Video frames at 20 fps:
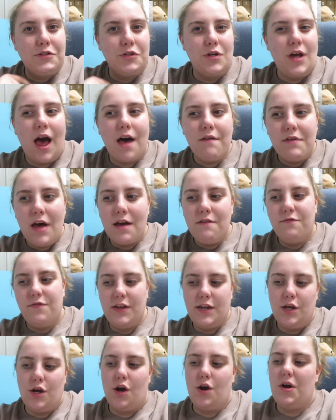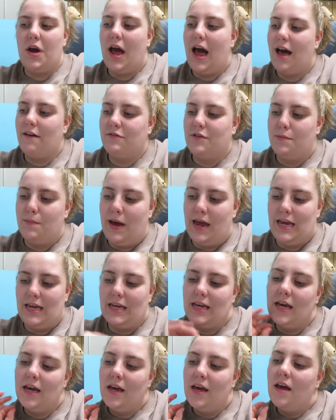do have a video I have to
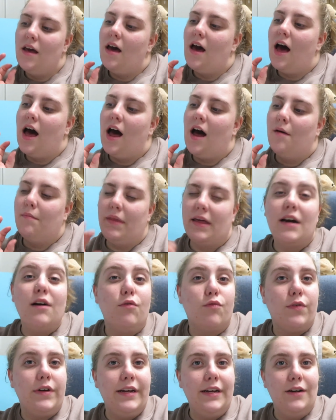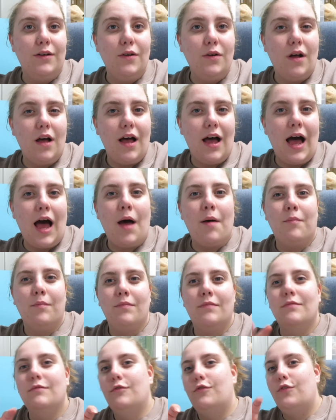make, like a reel,
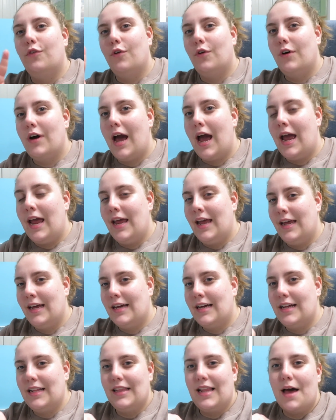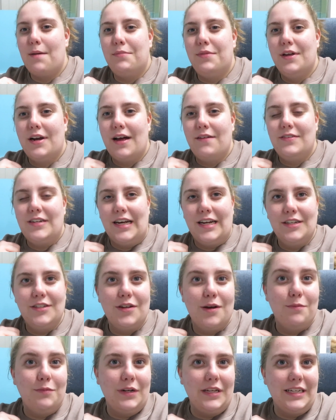for a collab that I've done.
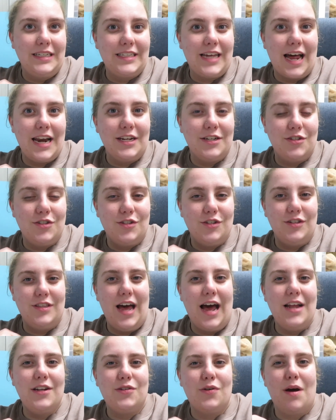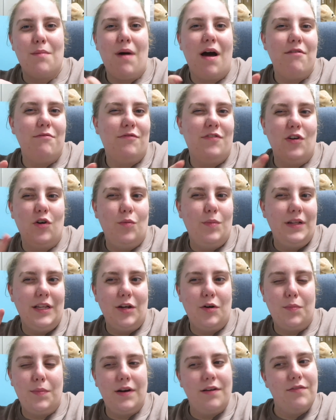So I'm really excited to do that. So I might film a
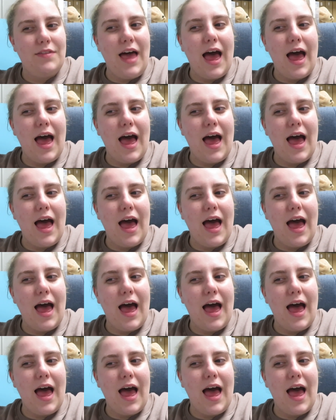little bit of